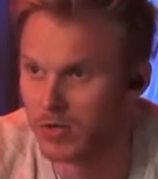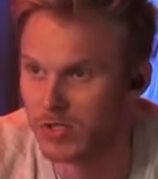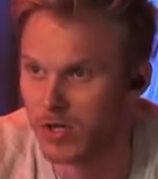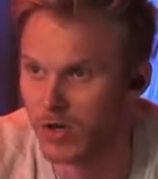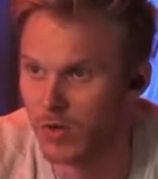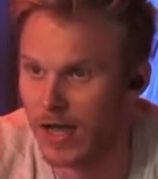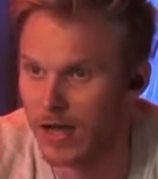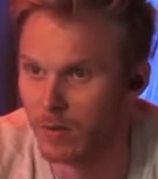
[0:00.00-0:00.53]

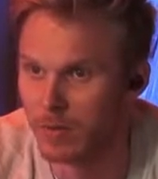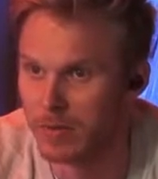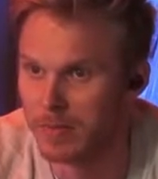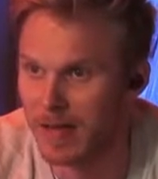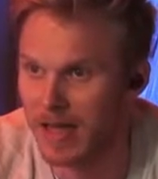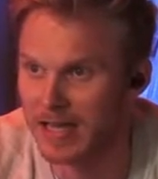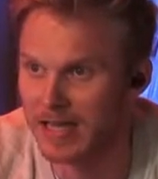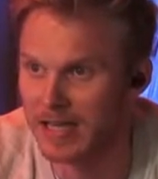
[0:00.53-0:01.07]
So uh, we'll be
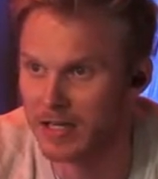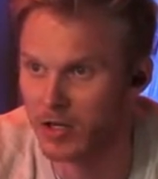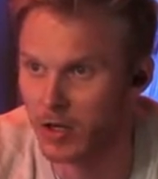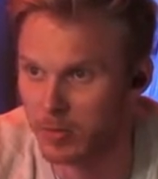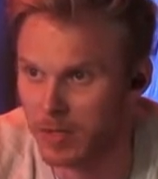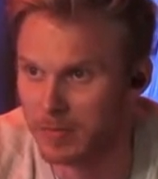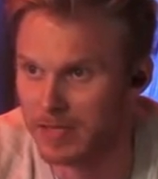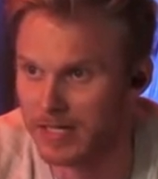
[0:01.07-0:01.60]
back in a
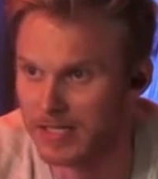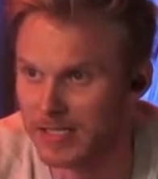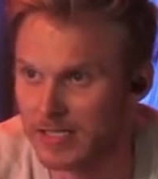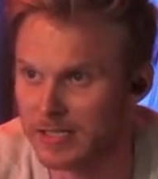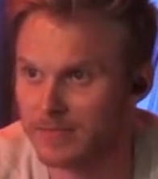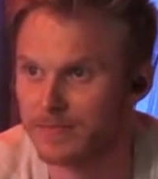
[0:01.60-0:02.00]
couple of minutes.